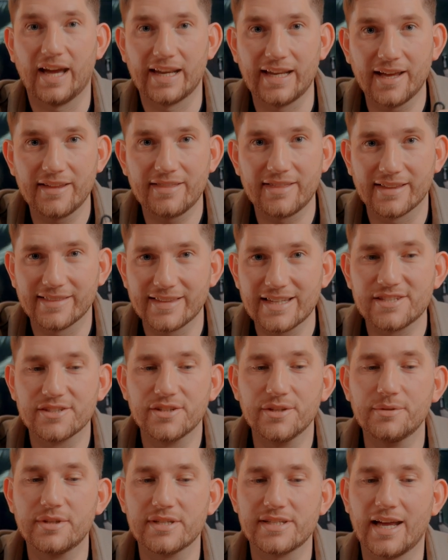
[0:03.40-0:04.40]
and I think this
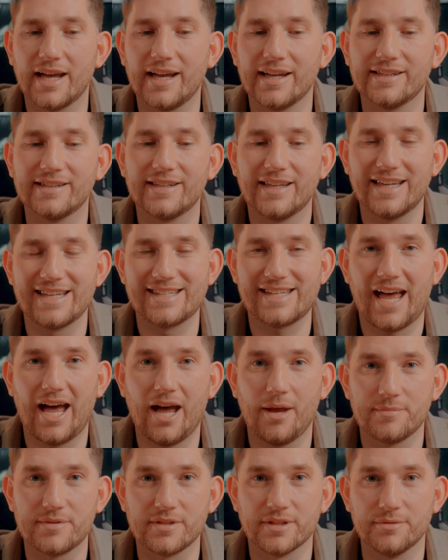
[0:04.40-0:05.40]
new design is
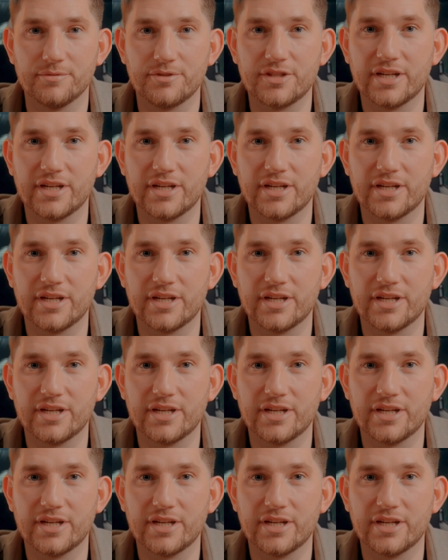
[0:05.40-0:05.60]
absolute